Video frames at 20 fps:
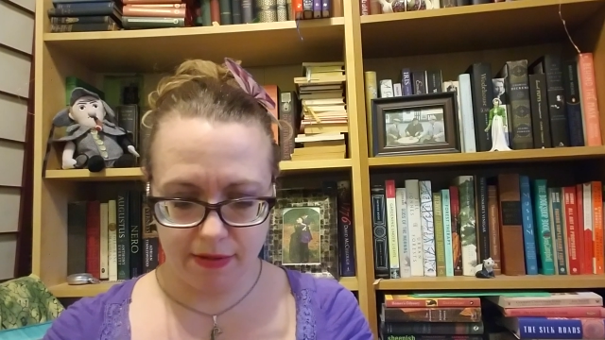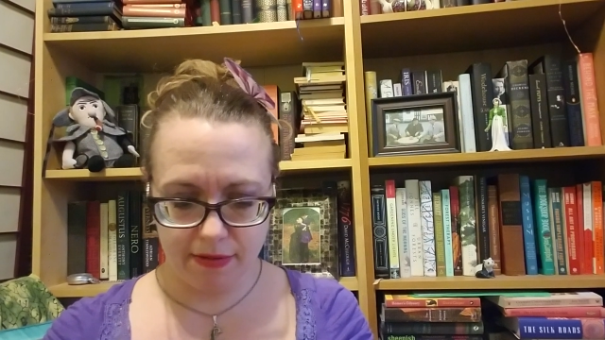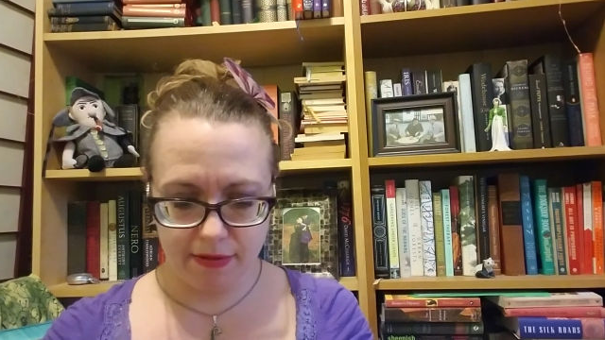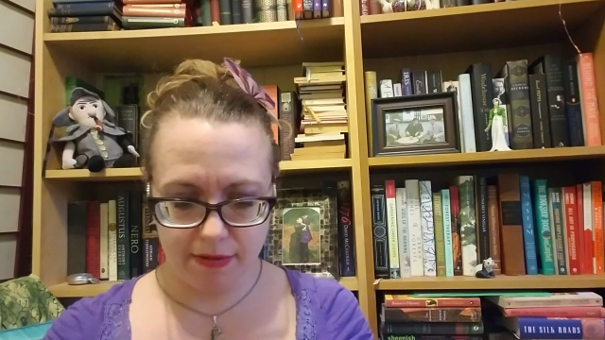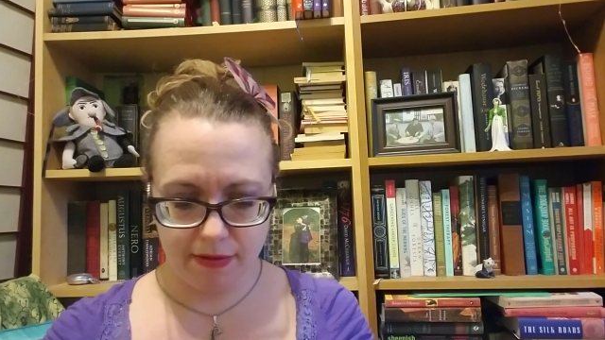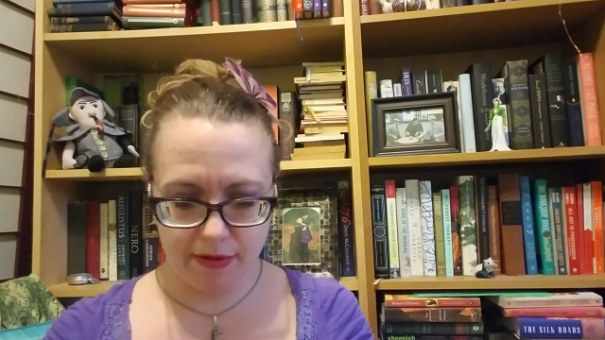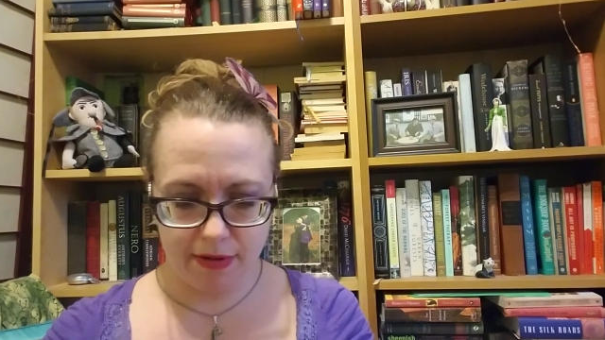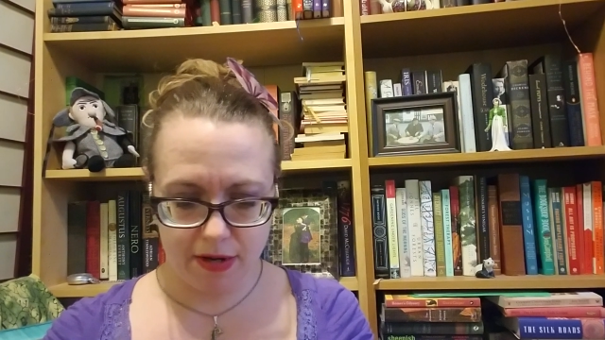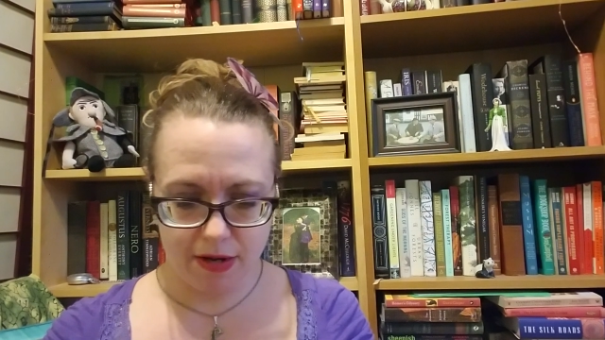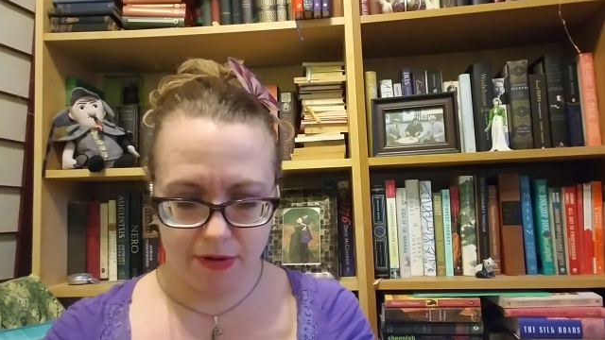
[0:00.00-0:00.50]

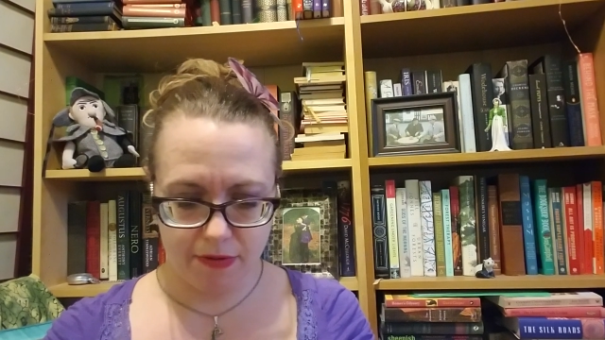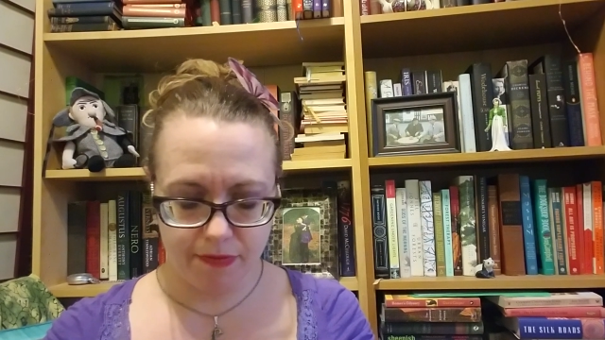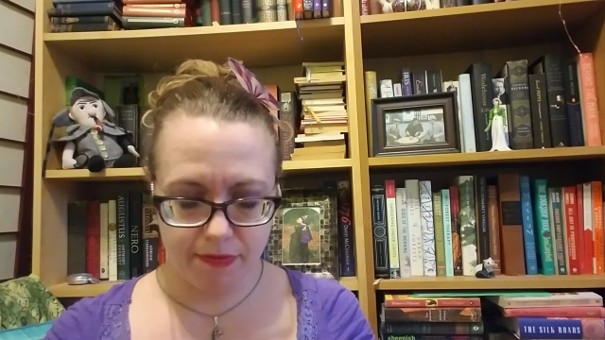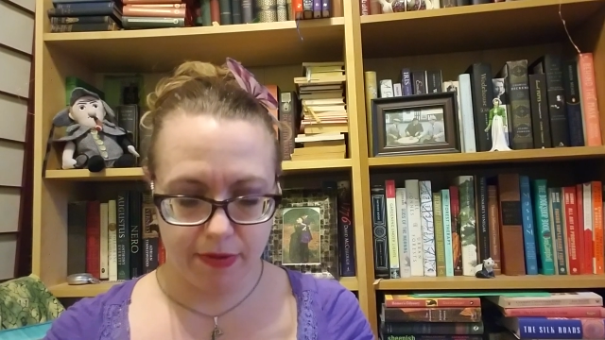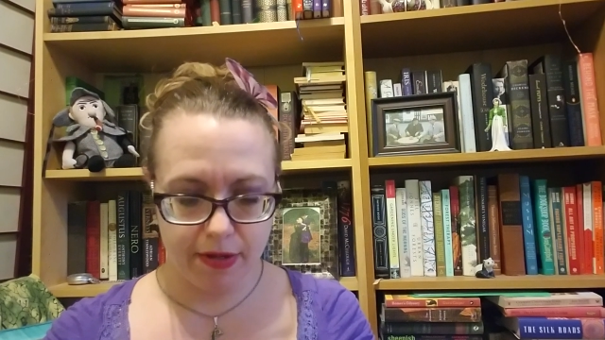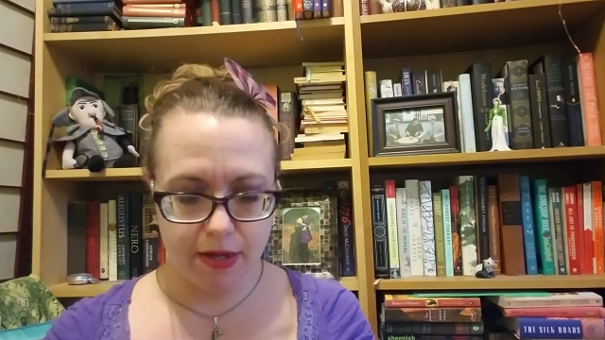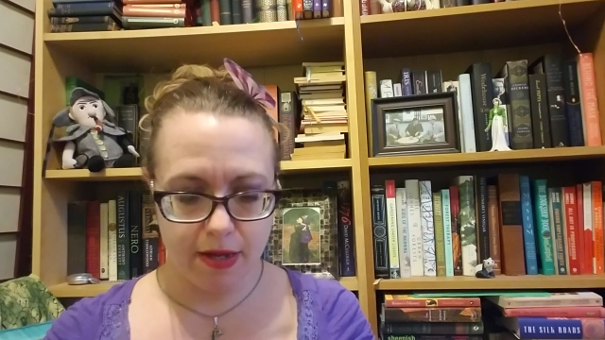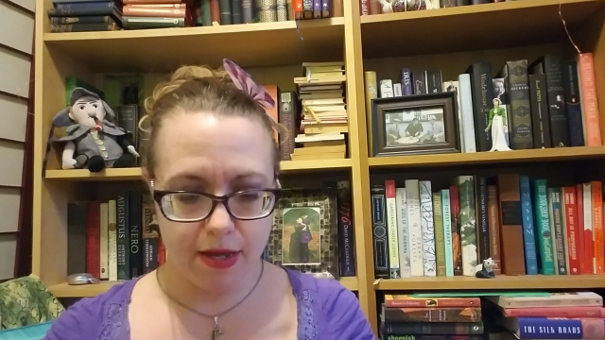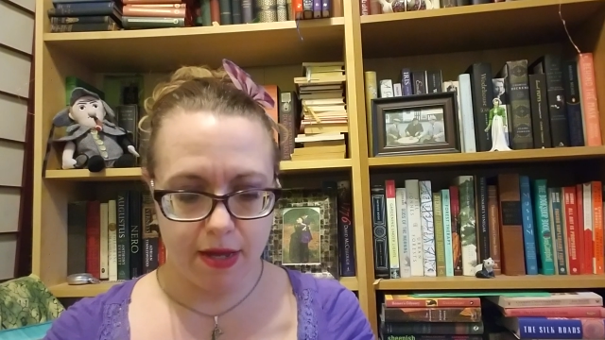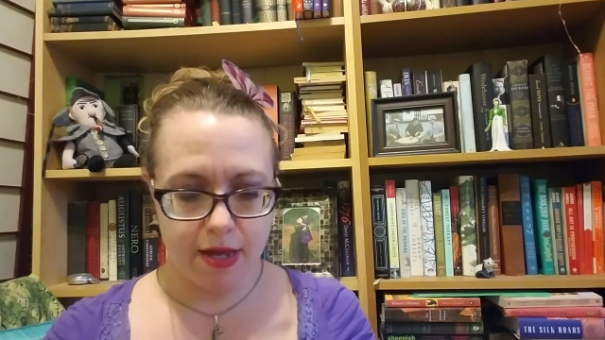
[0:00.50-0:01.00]
No.
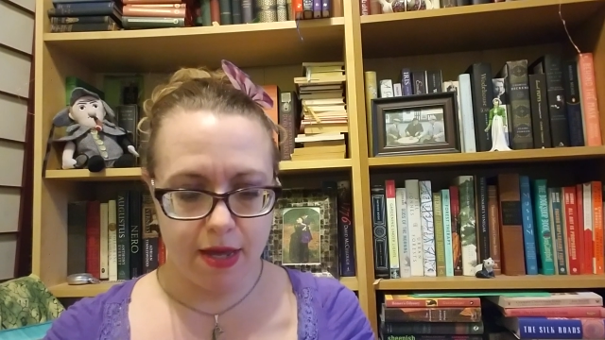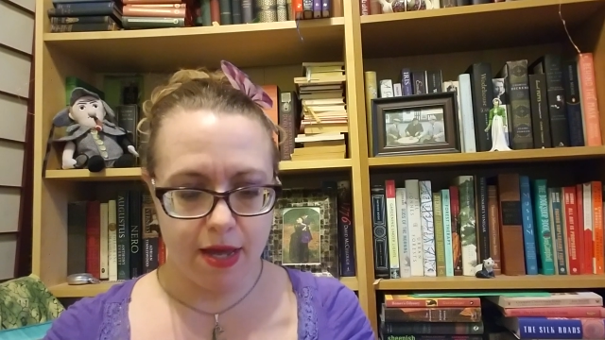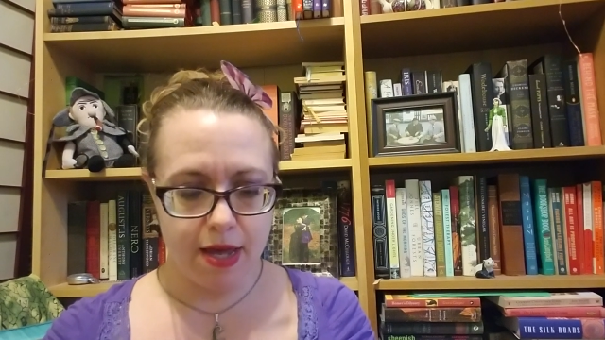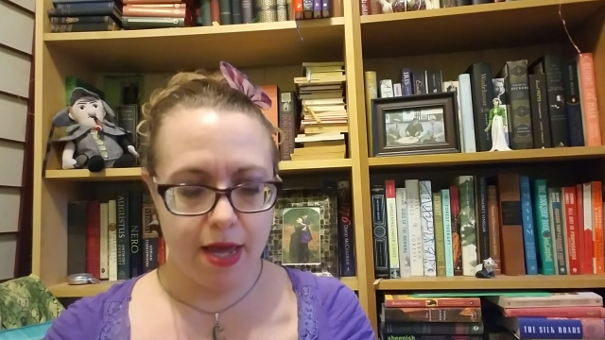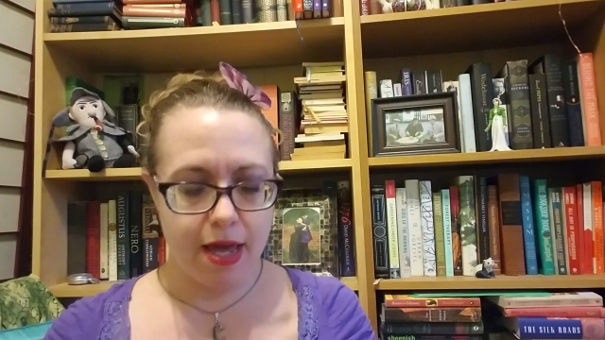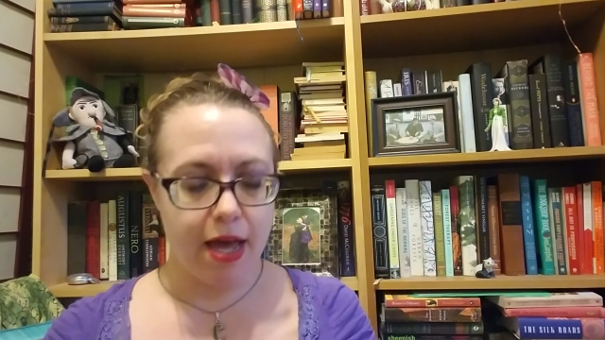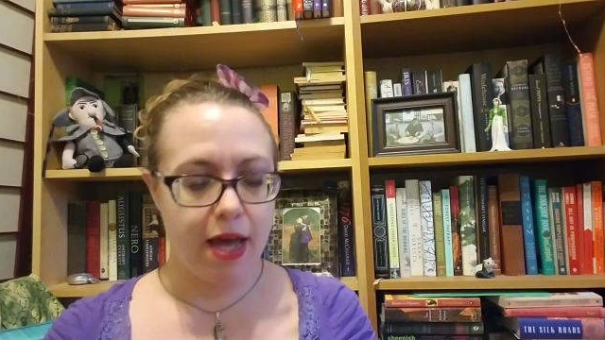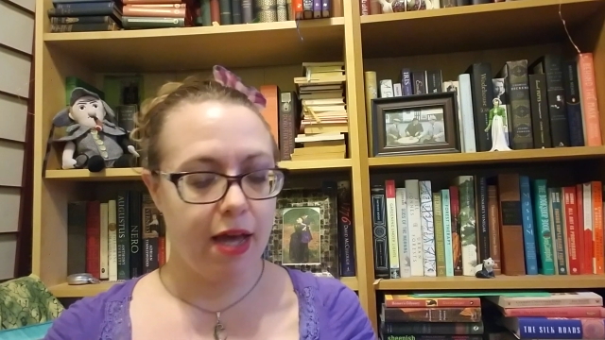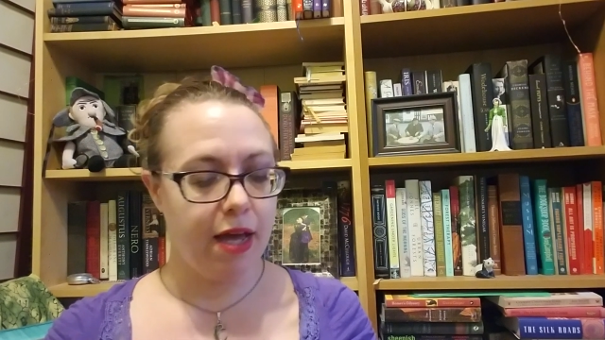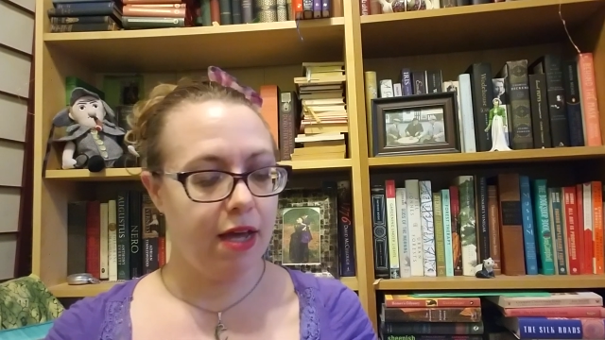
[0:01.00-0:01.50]

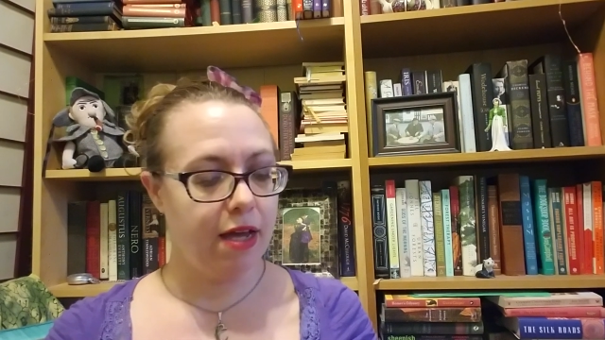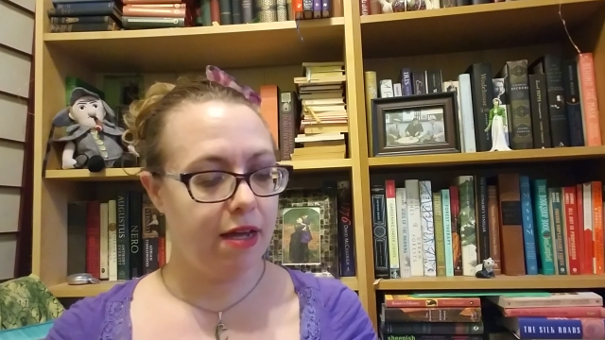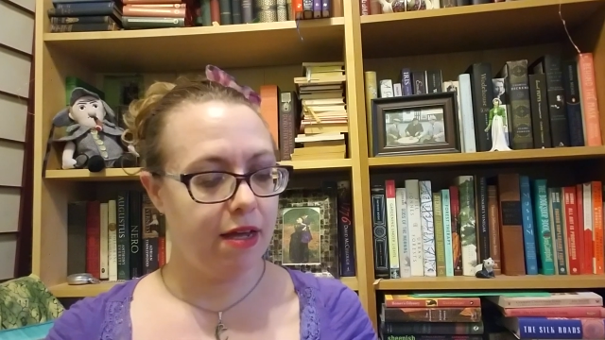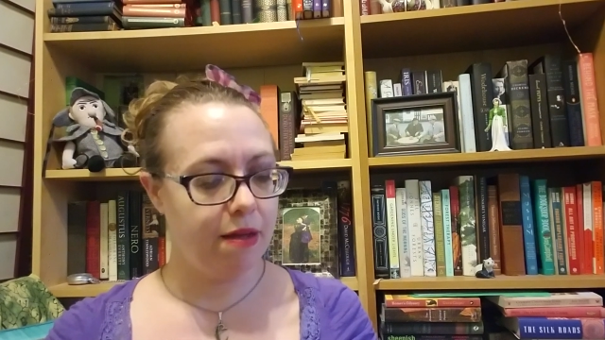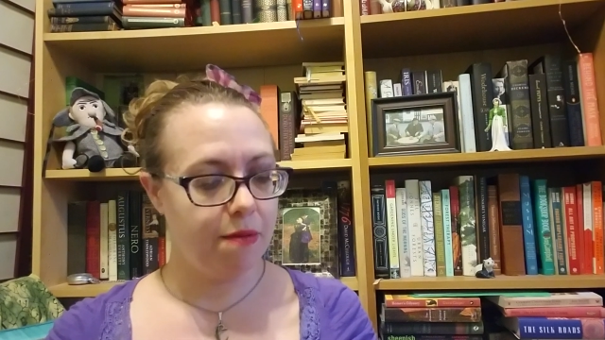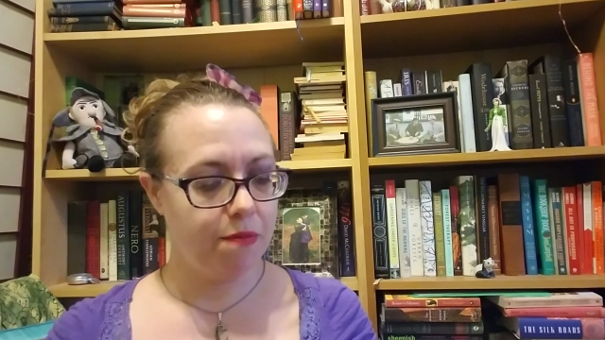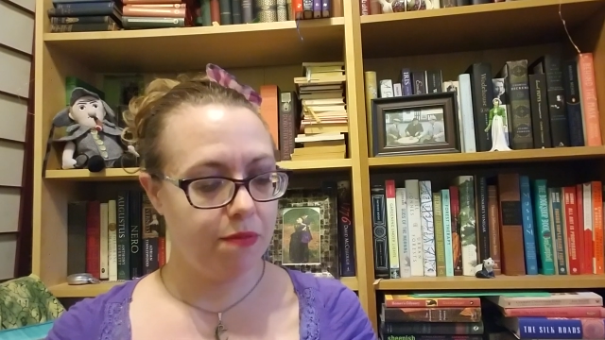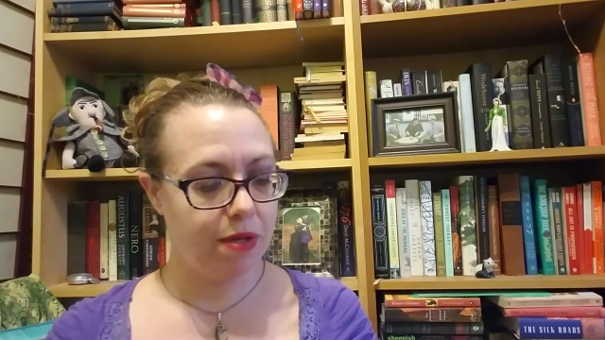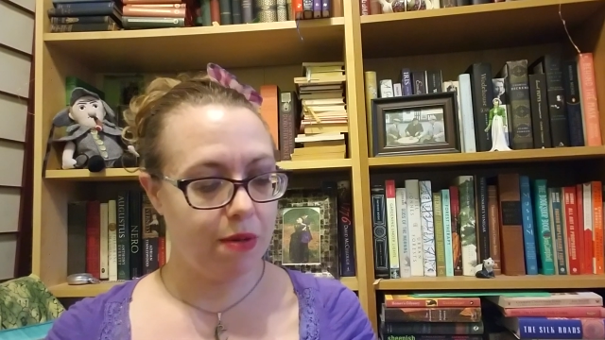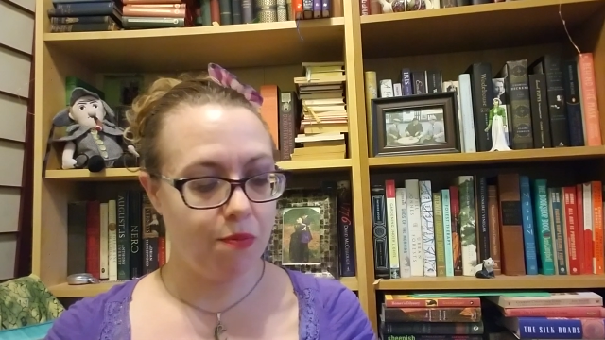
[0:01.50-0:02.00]
I'm